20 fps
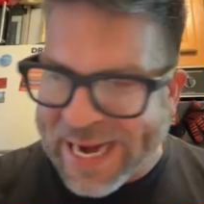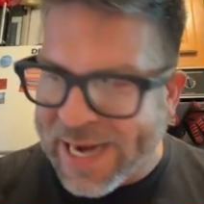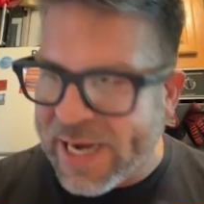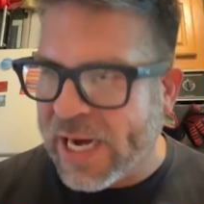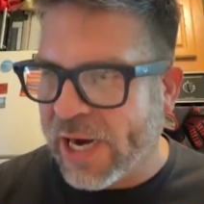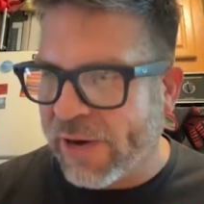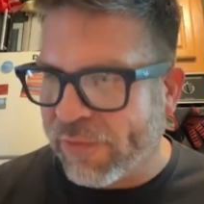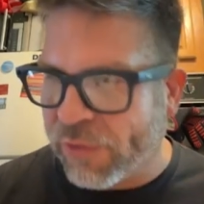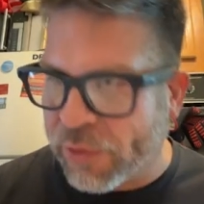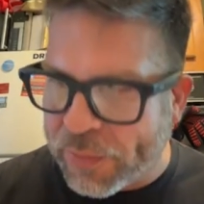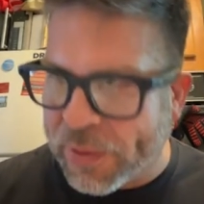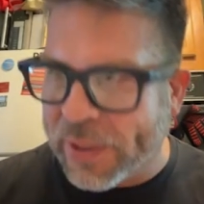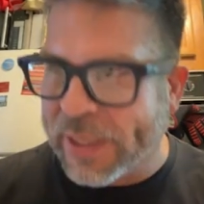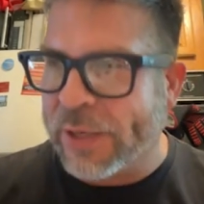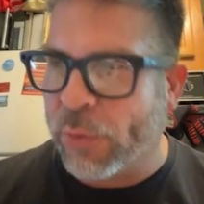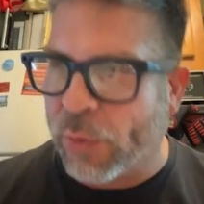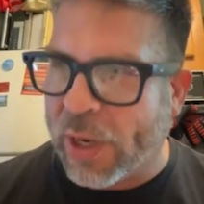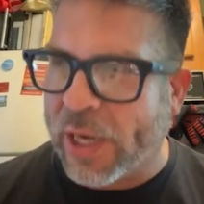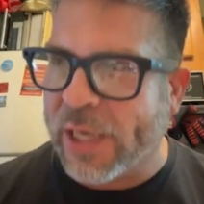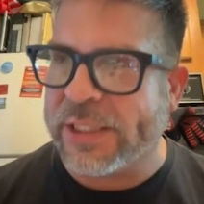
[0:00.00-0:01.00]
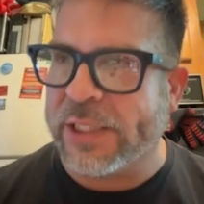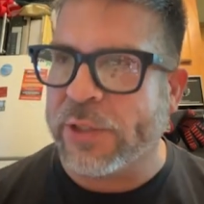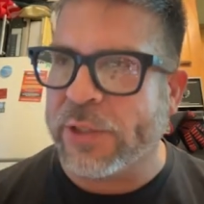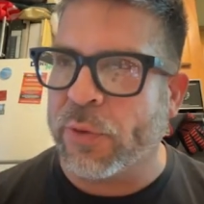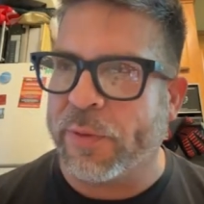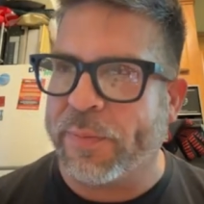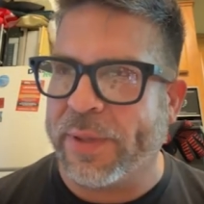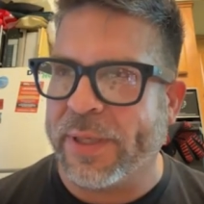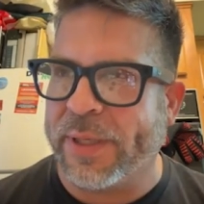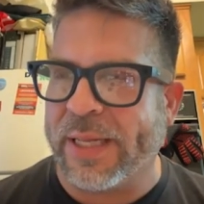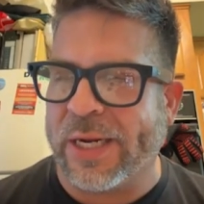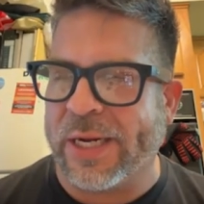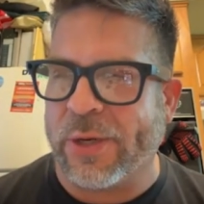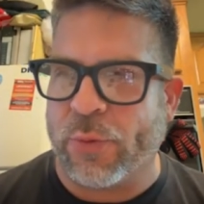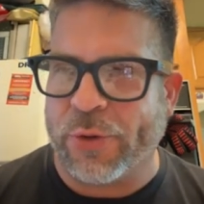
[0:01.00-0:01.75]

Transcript: and everybody watching would be like,